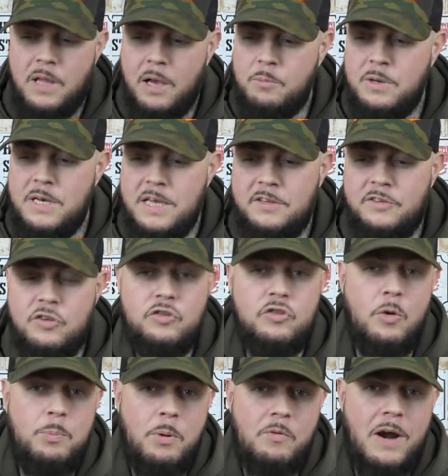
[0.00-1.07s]
and we need to
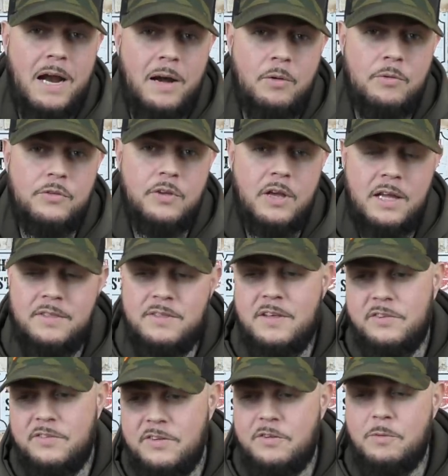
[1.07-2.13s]
shop around. And
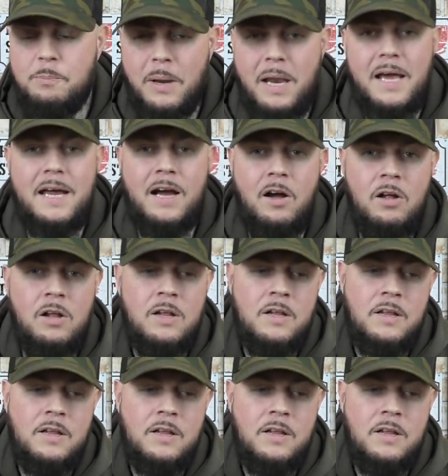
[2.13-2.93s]
this is a player